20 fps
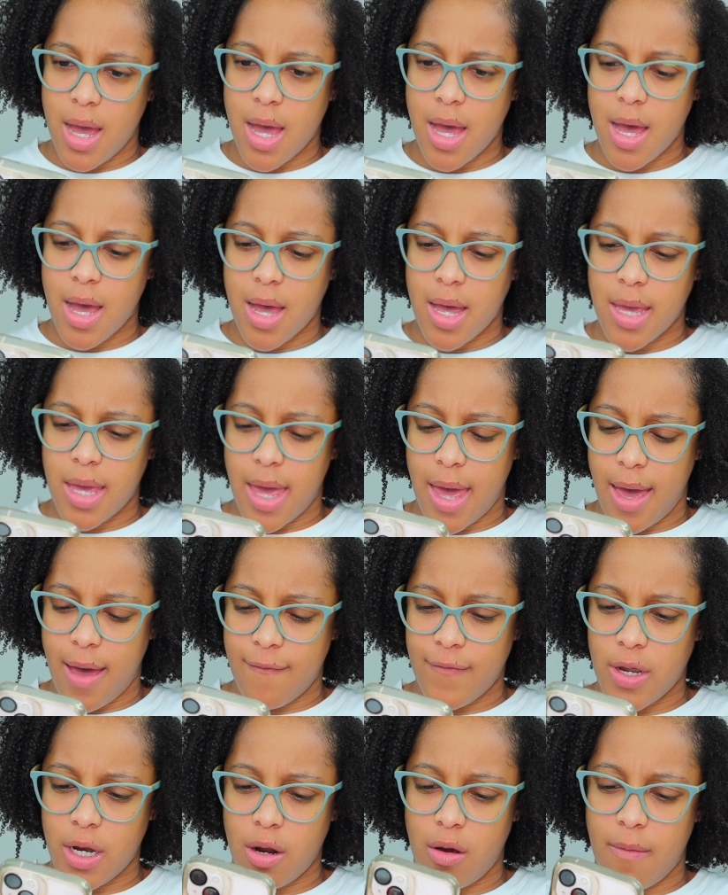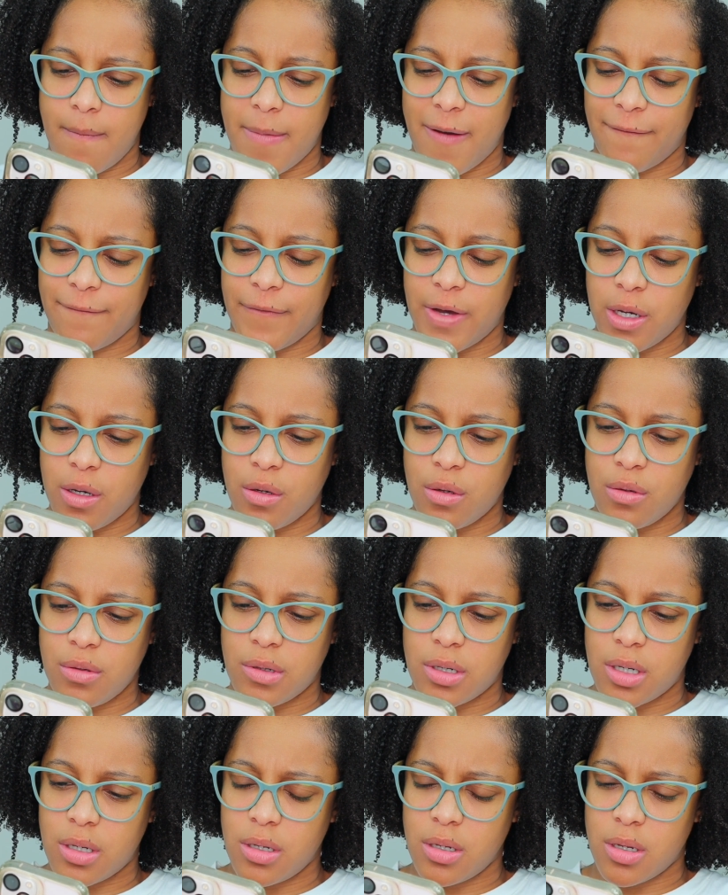I have it on my
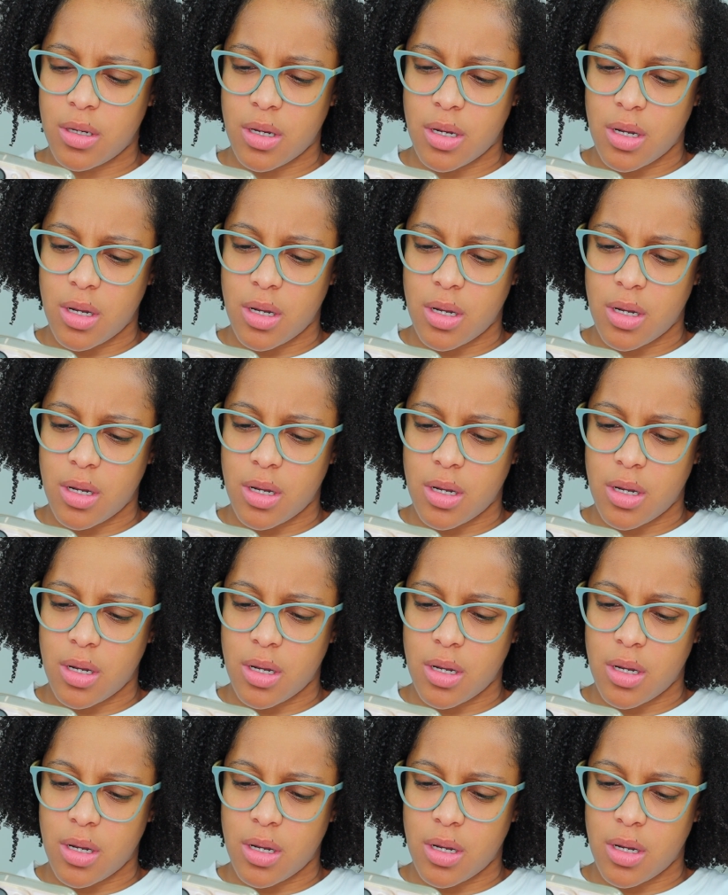phone.